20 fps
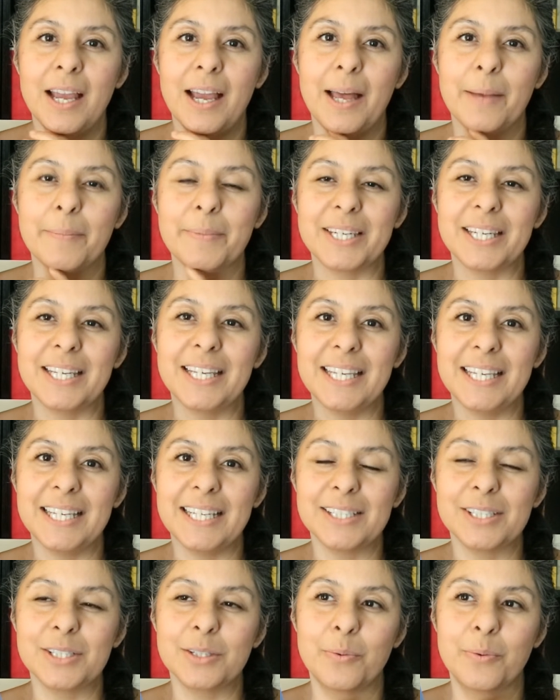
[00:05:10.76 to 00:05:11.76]
and he
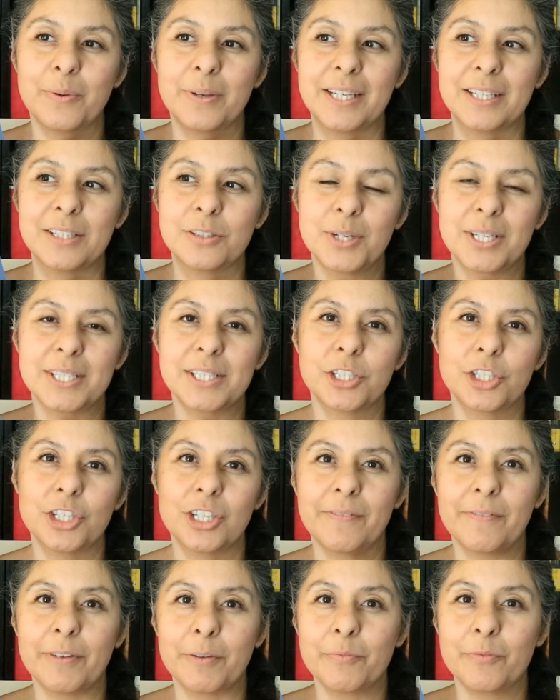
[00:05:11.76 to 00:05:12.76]
is
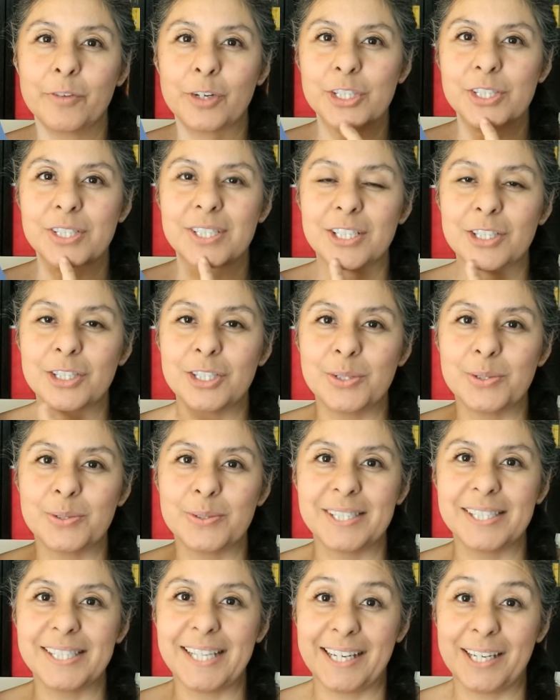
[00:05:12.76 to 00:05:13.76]
transitioning from 1st
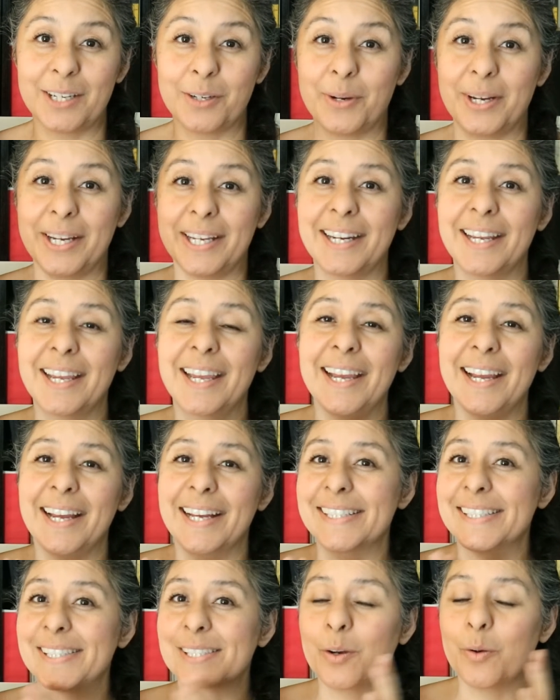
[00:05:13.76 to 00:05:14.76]
to 2nd grade.
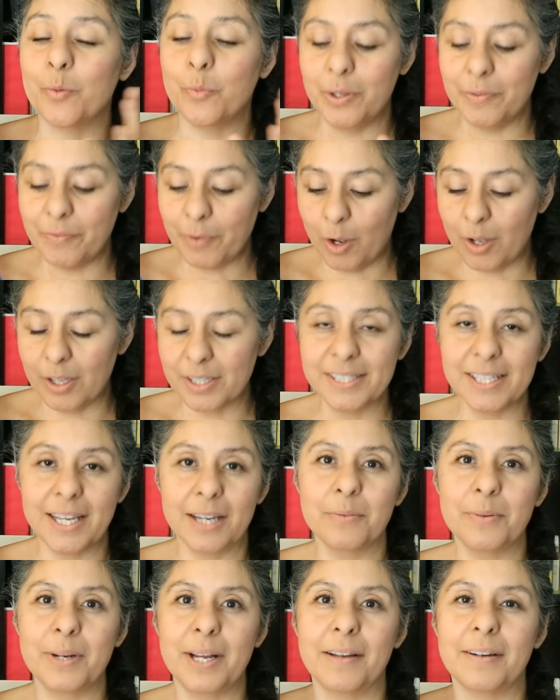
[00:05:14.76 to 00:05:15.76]
And so we've all
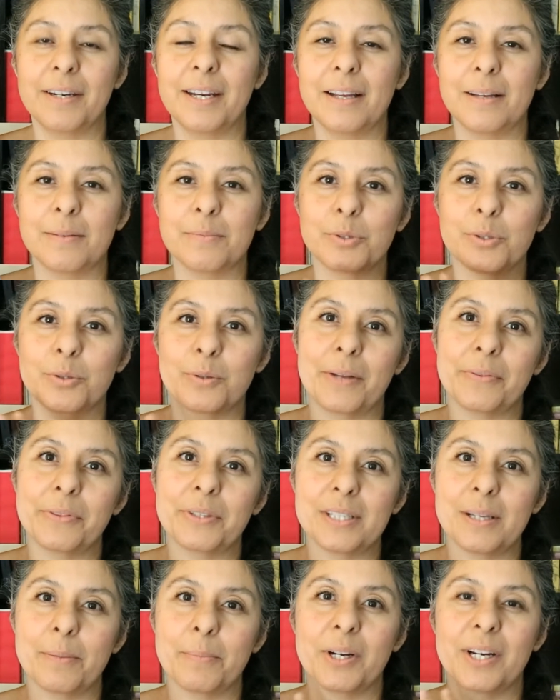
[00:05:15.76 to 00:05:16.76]
sat around throughout
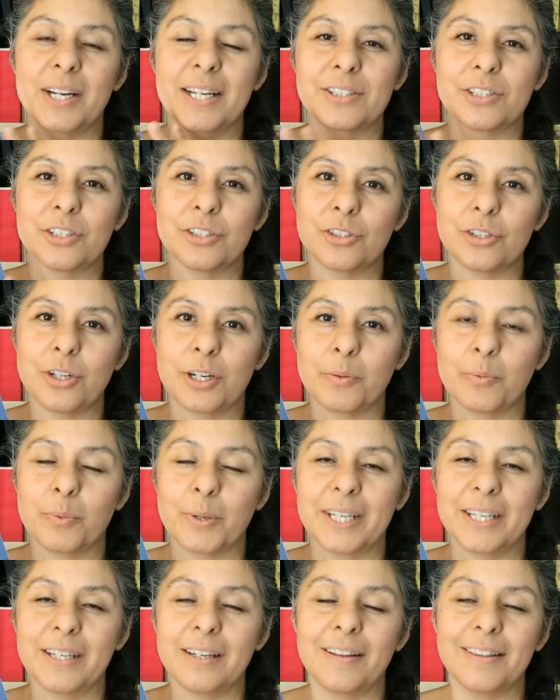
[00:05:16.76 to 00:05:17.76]
the summer and just started
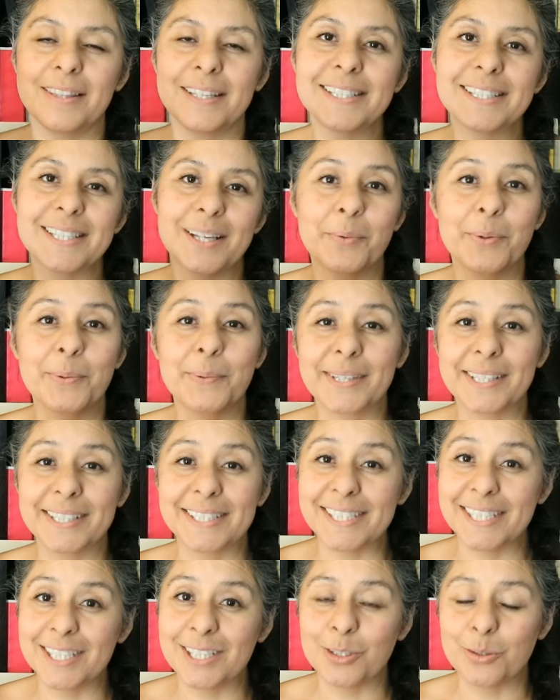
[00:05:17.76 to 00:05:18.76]
working on this, and we will
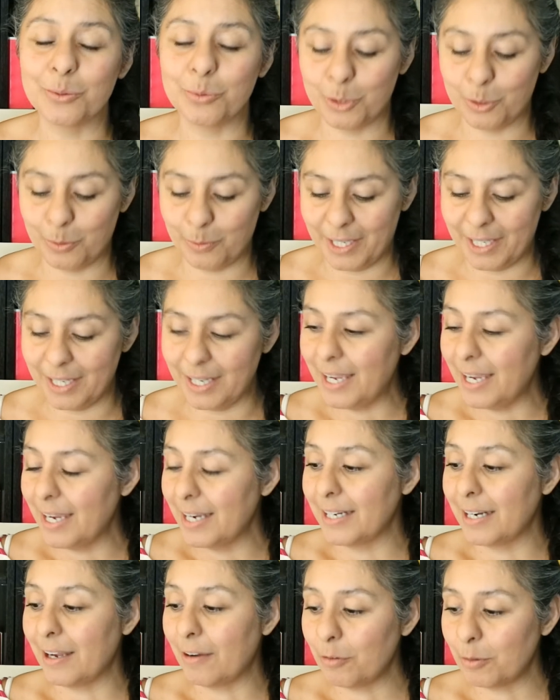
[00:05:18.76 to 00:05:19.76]
continue through it.
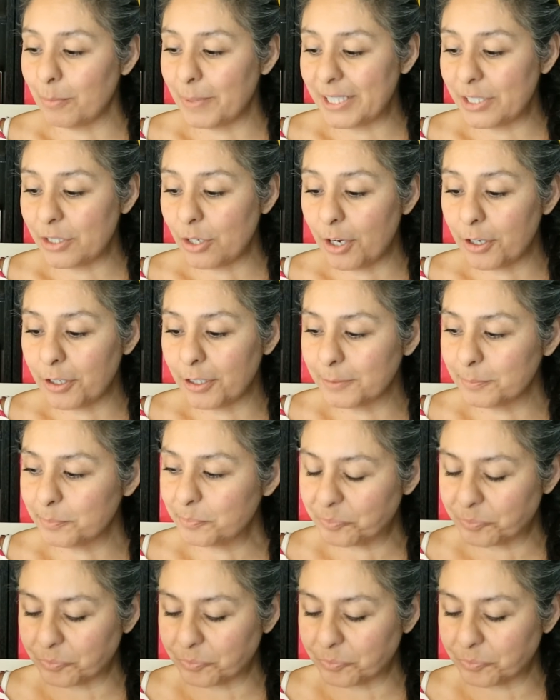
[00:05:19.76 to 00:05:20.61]
Now for my daughter,